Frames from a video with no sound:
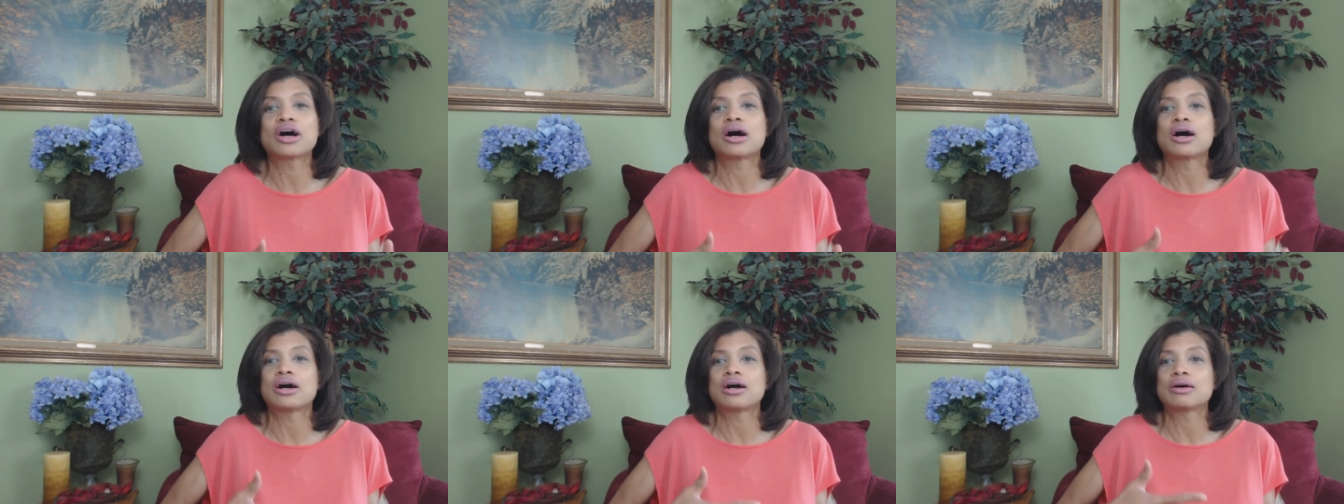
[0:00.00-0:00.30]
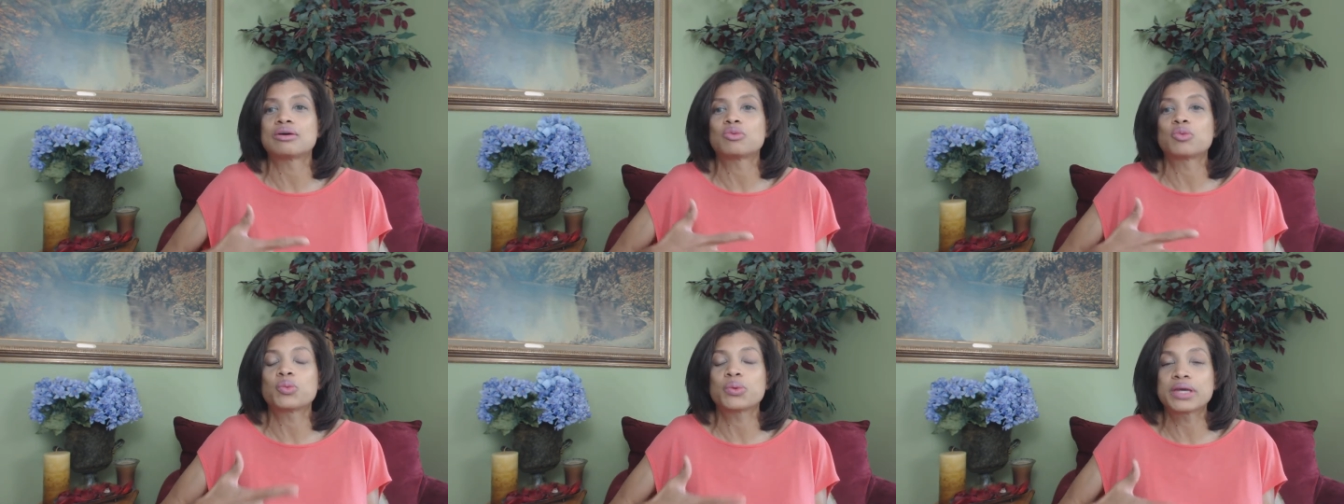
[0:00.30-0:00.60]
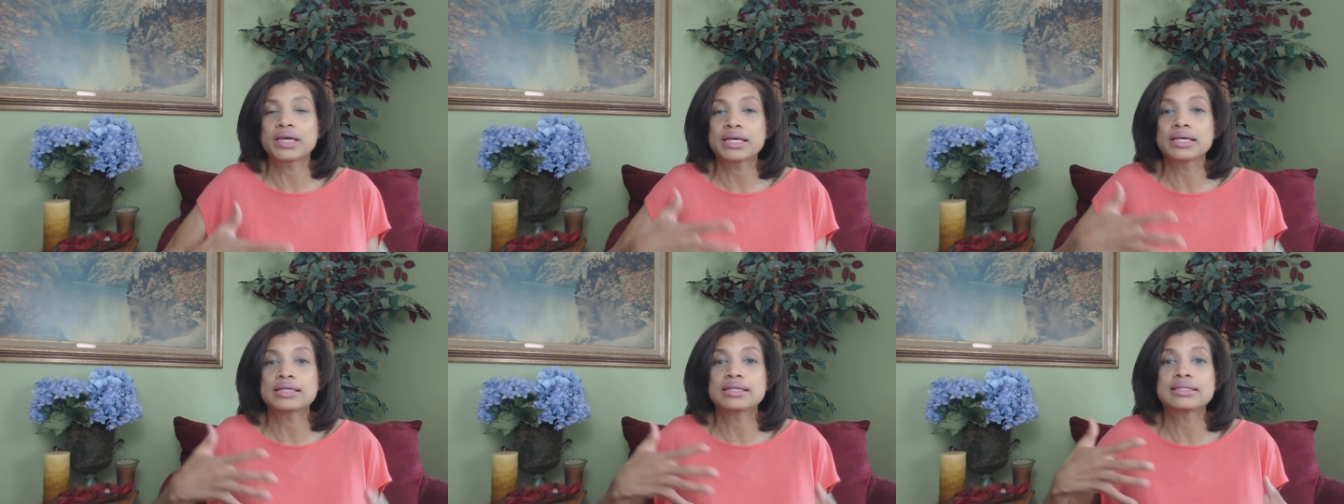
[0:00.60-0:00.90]
Uh,
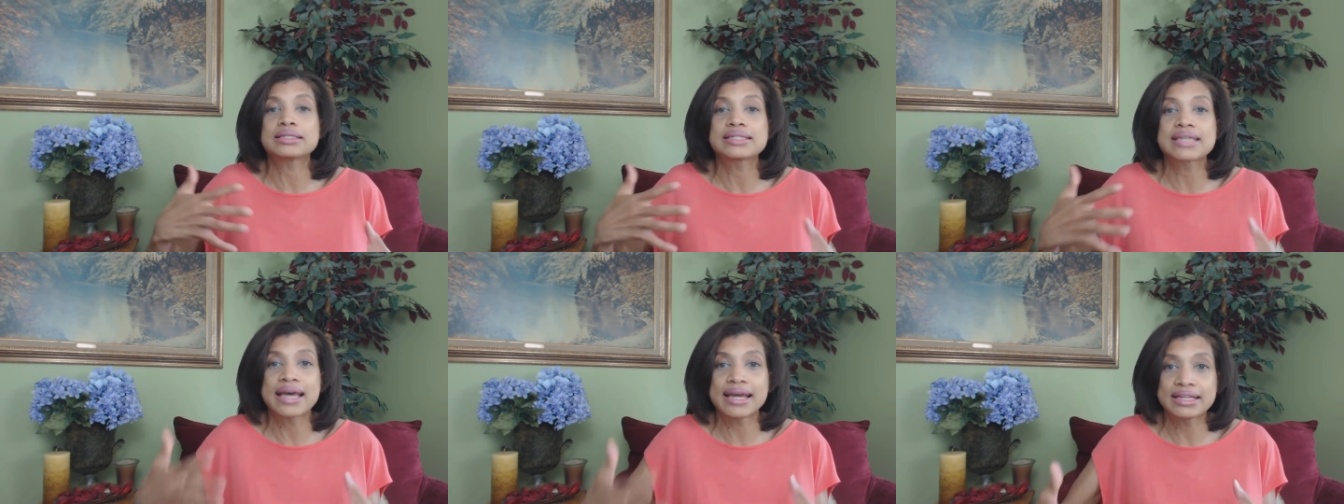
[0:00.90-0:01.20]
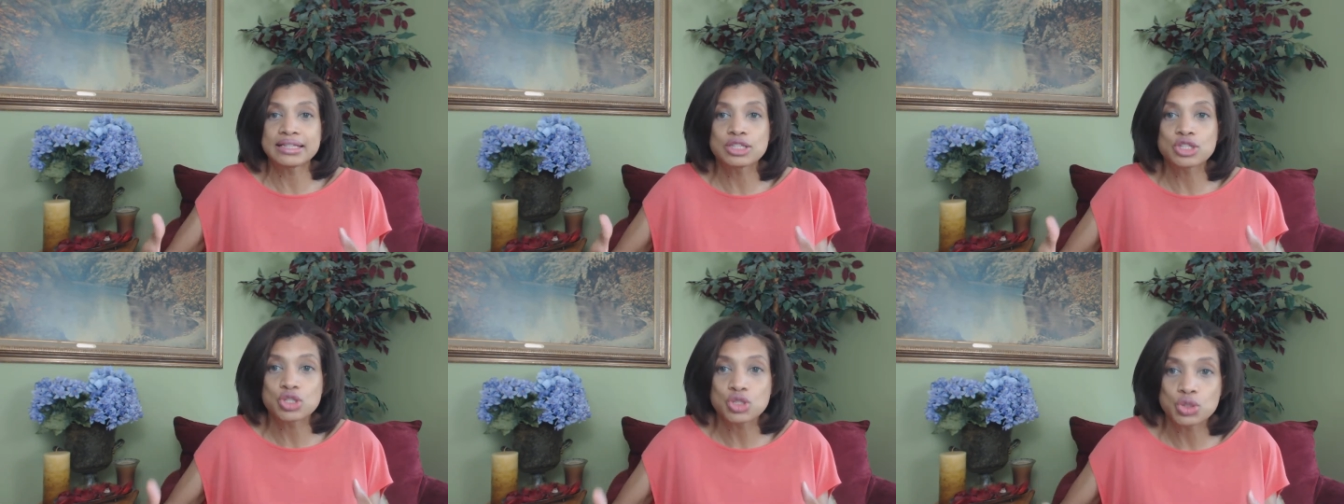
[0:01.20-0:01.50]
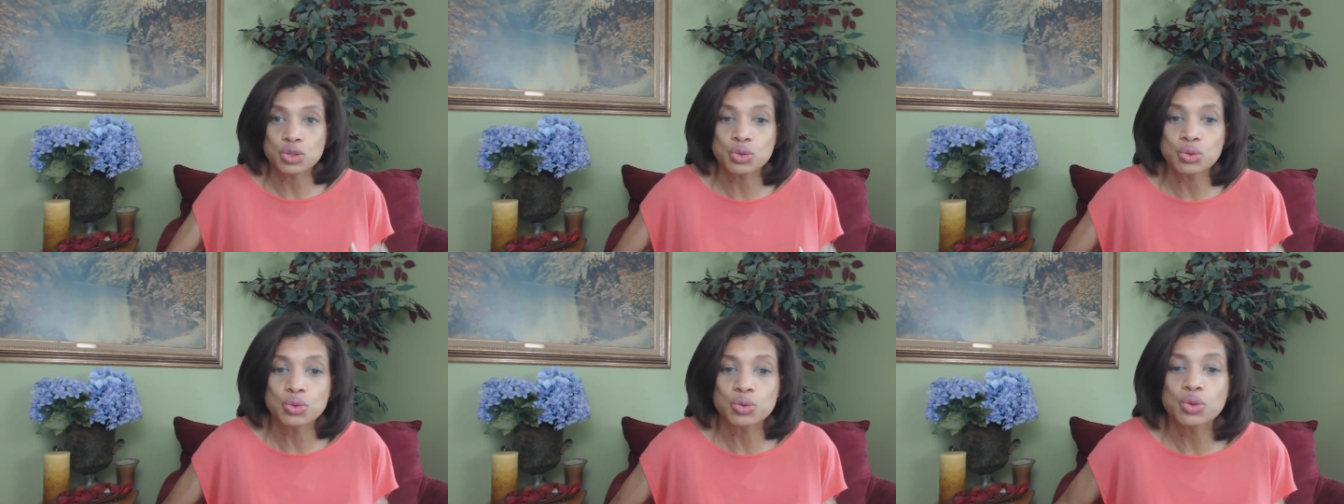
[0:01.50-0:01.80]
we tend
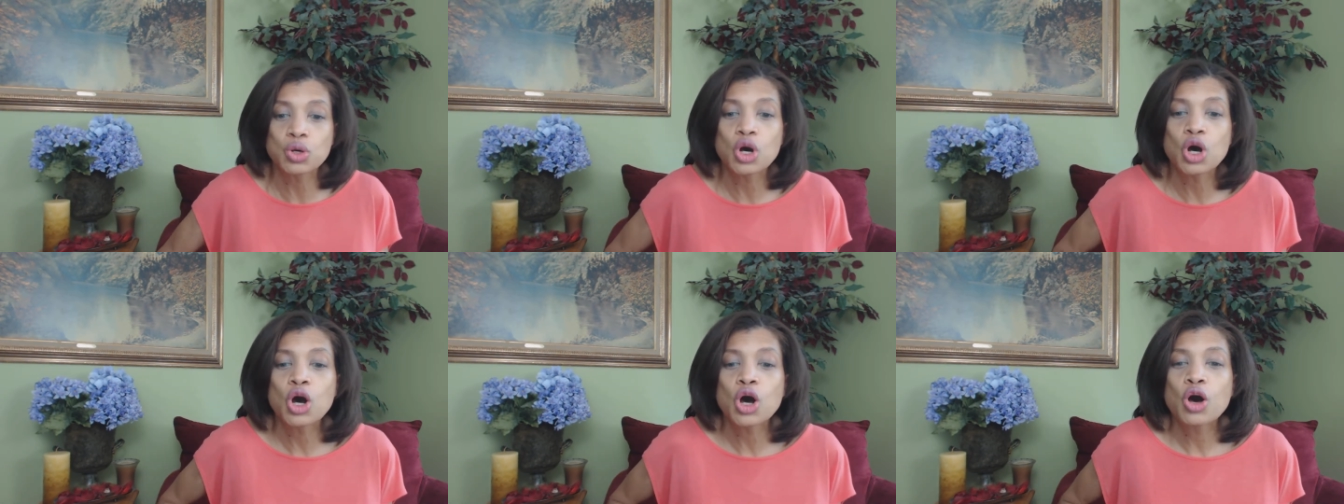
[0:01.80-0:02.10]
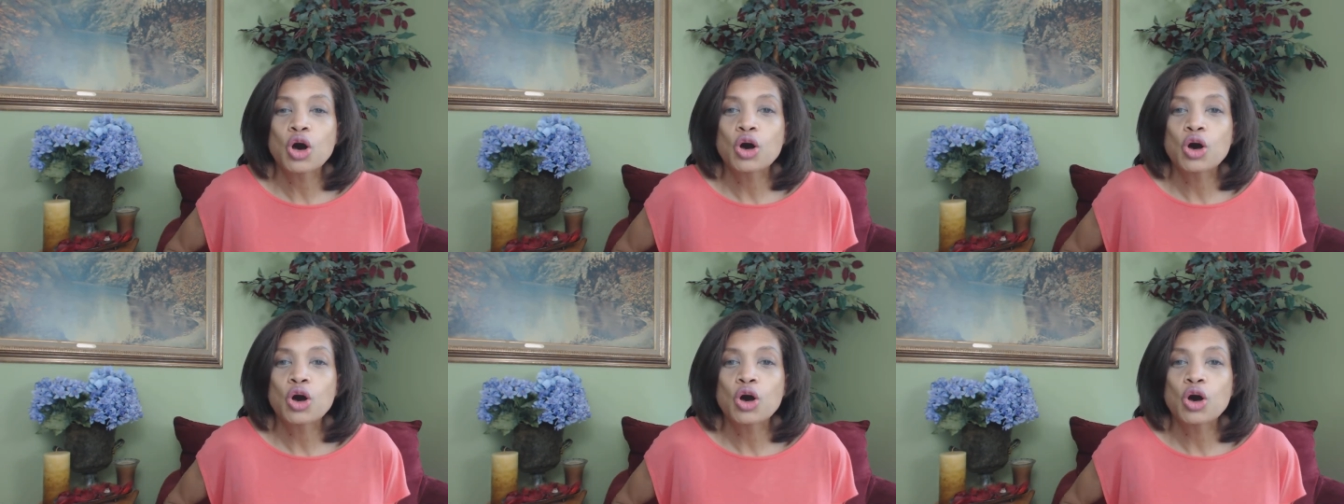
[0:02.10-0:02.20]
to